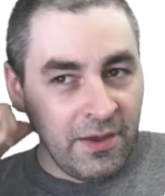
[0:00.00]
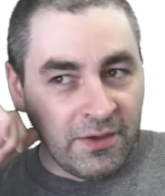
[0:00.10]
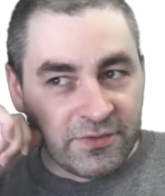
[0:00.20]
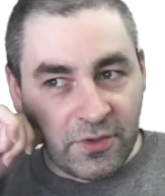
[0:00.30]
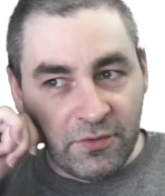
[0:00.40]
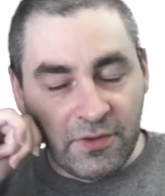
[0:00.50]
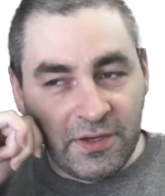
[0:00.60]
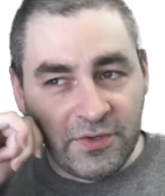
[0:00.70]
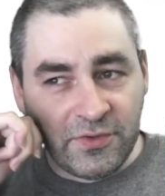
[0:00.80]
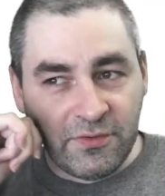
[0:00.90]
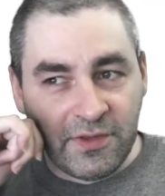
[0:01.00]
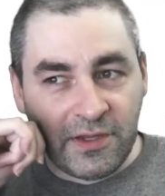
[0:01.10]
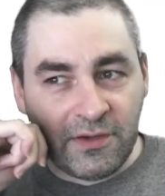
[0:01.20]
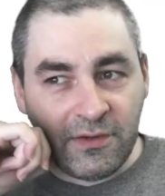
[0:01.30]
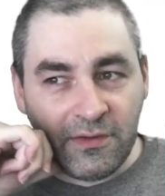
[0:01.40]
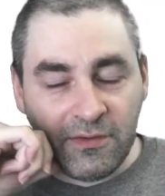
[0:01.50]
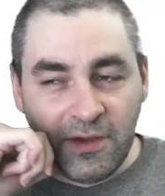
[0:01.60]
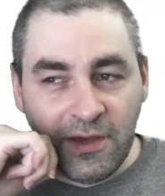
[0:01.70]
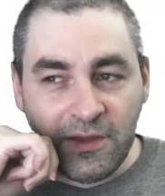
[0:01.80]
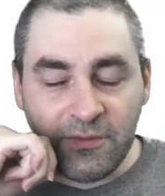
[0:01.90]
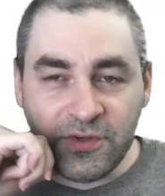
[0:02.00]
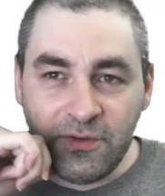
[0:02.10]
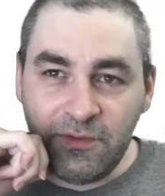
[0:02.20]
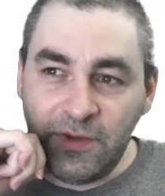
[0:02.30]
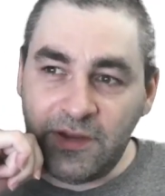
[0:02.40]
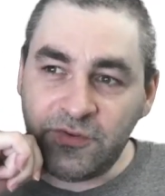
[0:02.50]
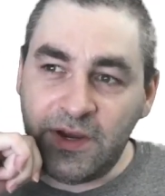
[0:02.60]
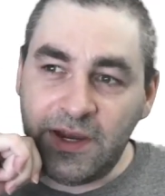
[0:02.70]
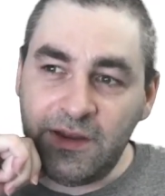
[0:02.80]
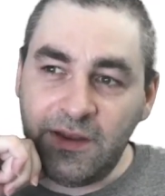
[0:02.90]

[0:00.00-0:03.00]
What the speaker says: So the initial thing I tried,